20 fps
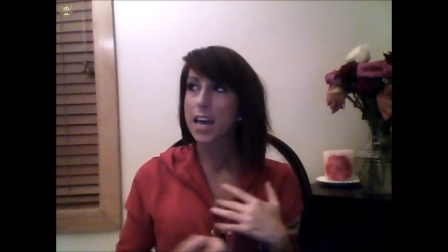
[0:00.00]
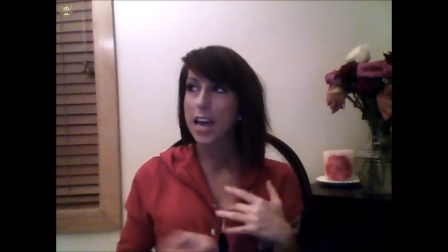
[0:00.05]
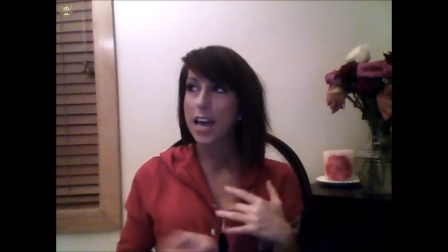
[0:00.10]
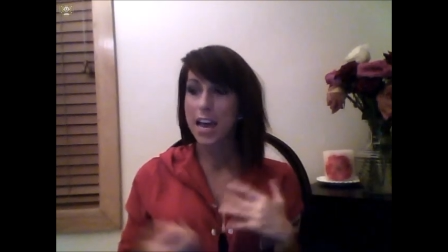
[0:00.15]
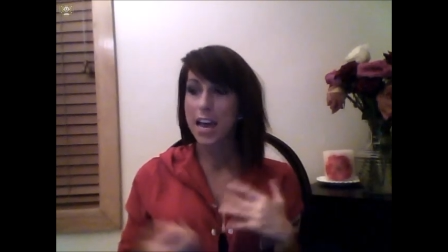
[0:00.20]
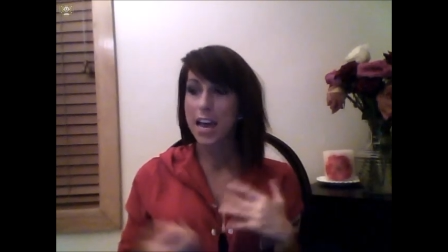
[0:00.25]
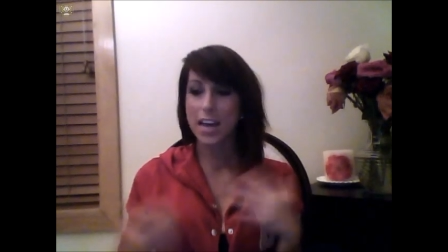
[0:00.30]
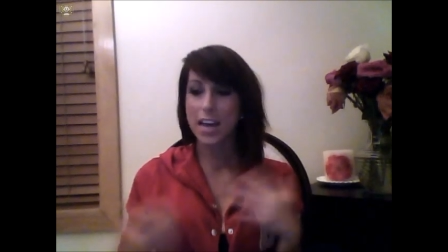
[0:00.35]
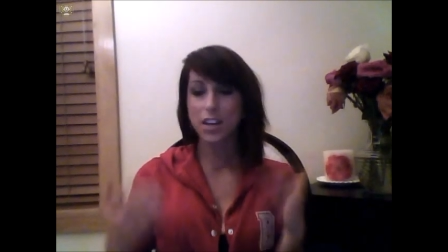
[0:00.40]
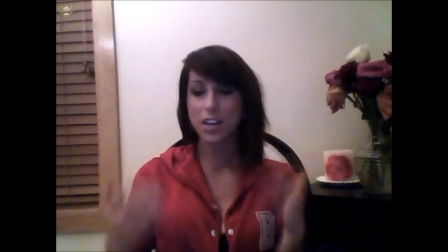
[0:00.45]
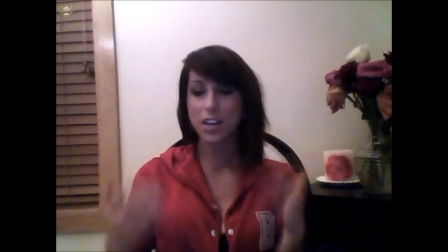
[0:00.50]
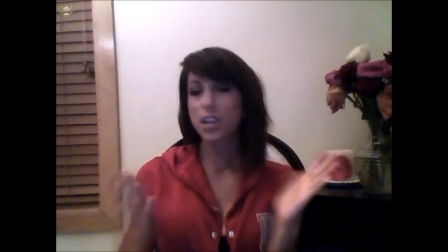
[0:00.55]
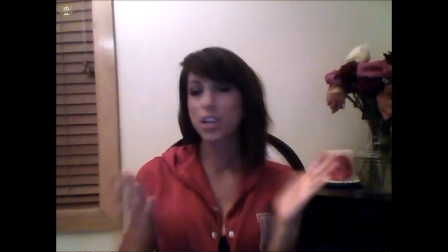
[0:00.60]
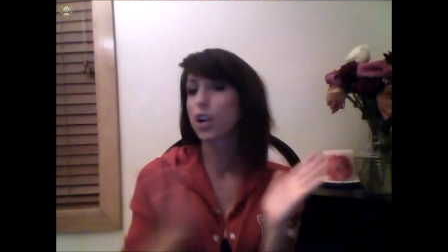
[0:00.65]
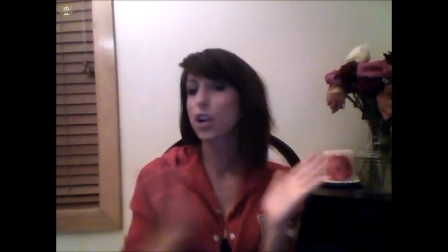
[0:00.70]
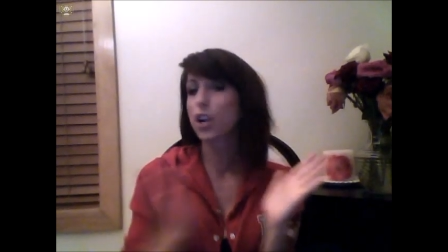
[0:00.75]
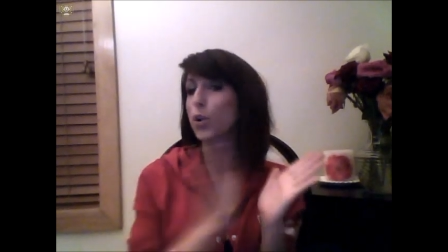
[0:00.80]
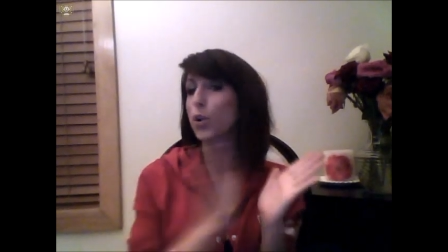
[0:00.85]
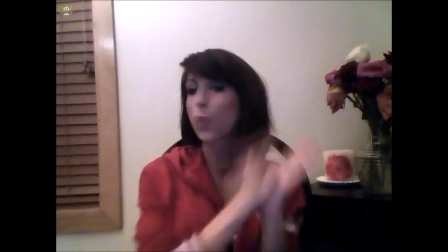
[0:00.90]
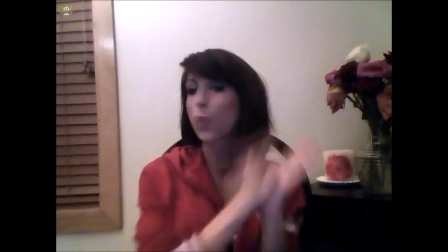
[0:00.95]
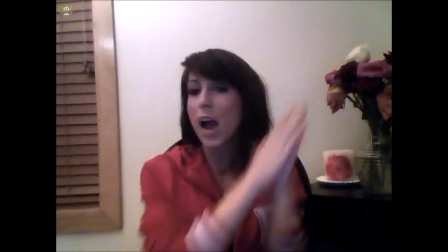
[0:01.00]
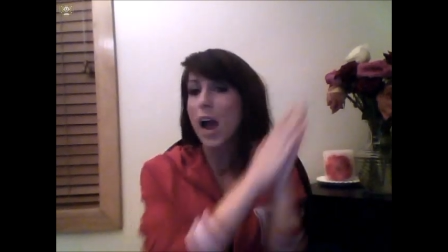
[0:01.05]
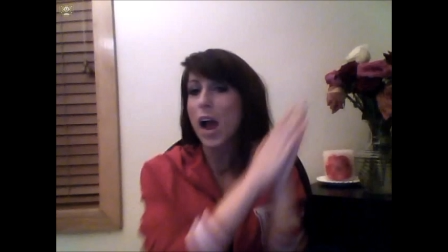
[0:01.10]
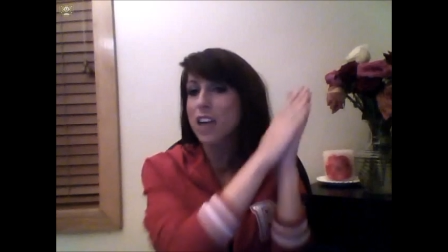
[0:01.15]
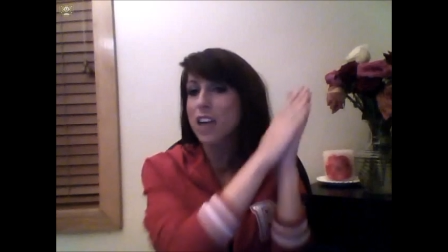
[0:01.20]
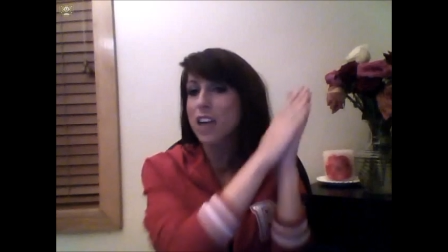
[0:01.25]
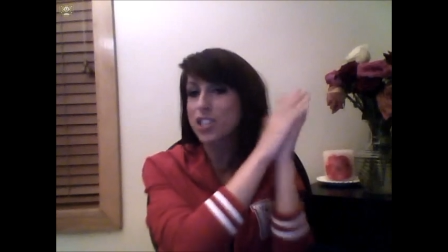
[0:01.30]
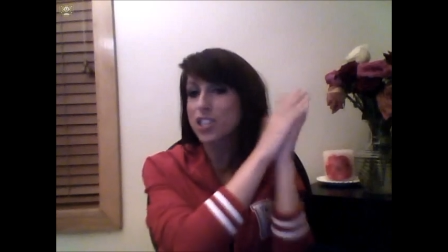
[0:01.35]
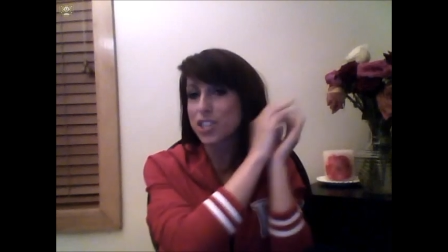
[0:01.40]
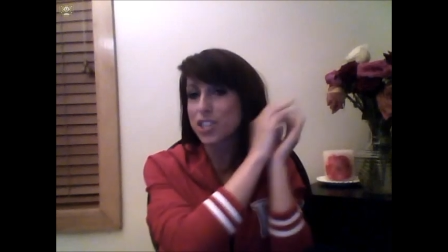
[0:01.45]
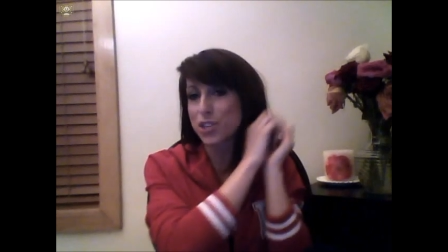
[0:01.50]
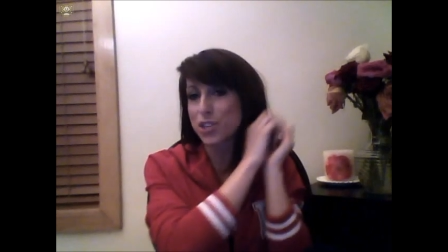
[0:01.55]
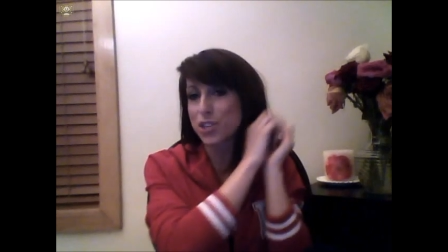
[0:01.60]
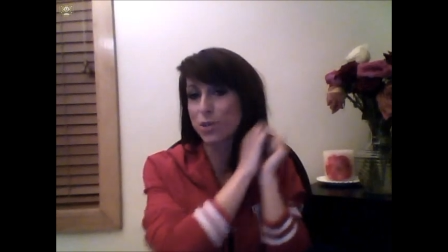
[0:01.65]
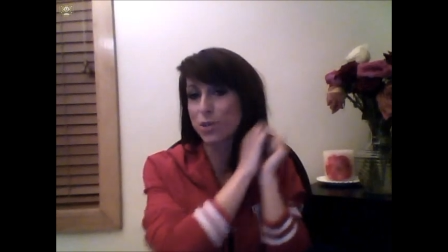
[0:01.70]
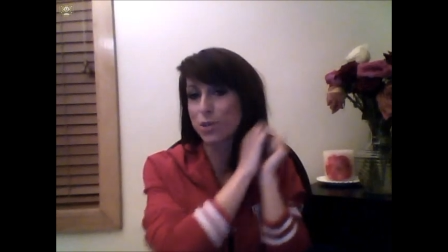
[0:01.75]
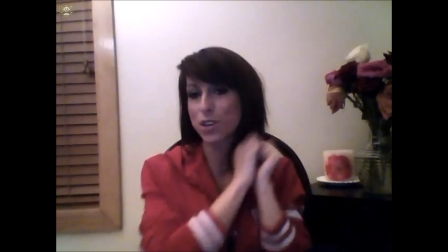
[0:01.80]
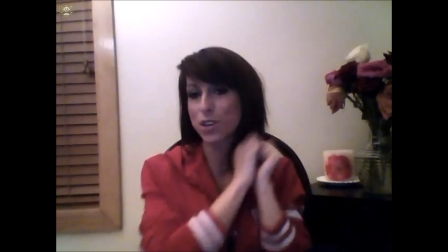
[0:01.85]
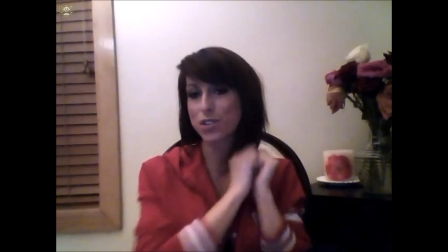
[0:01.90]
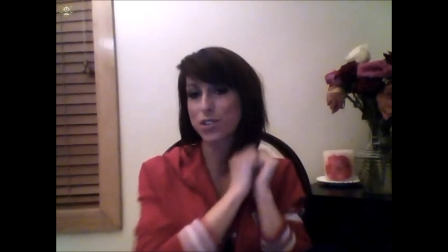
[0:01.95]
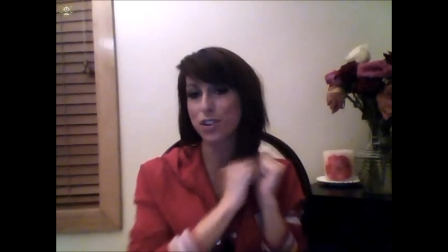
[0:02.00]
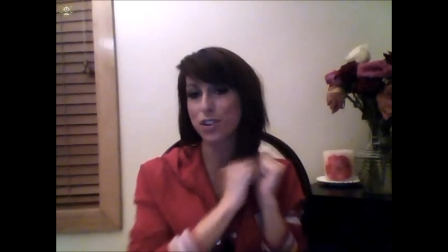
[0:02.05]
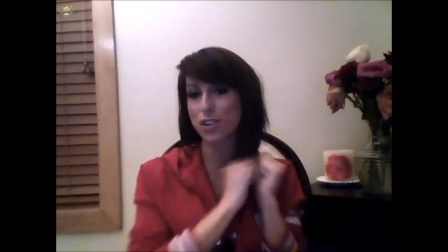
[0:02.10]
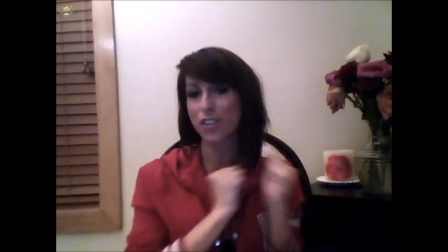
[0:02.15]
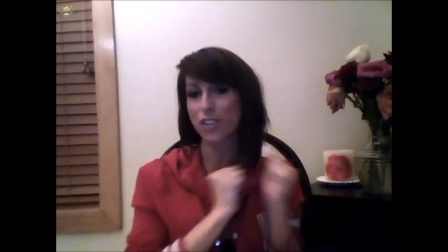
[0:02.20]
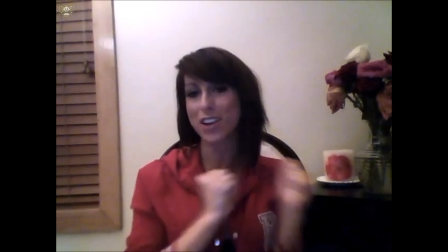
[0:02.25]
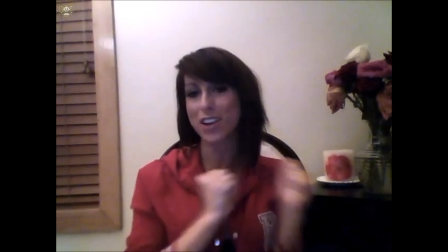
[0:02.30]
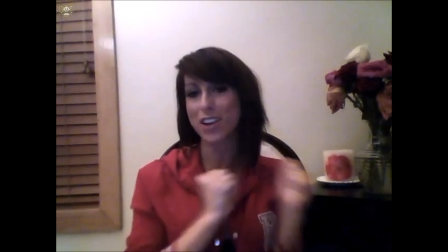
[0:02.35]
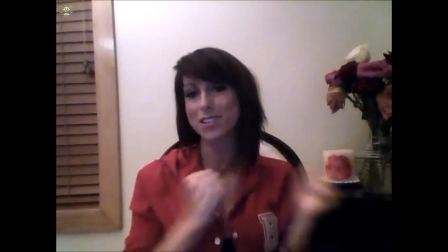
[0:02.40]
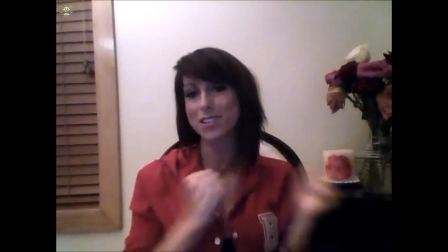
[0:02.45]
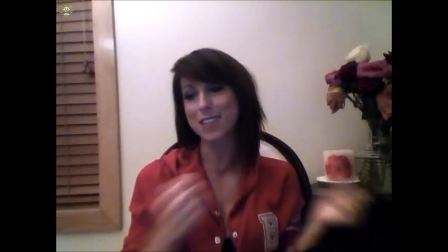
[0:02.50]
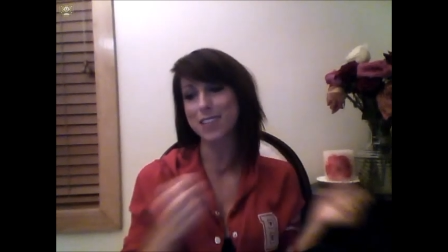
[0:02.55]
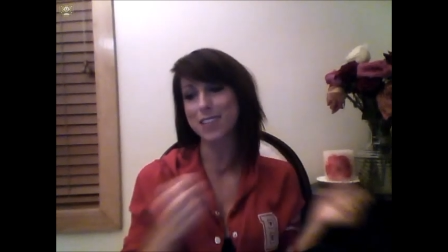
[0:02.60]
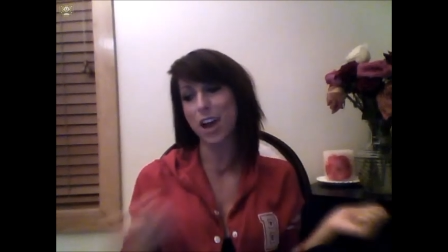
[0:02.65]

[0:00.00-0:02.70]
and crash into her cervix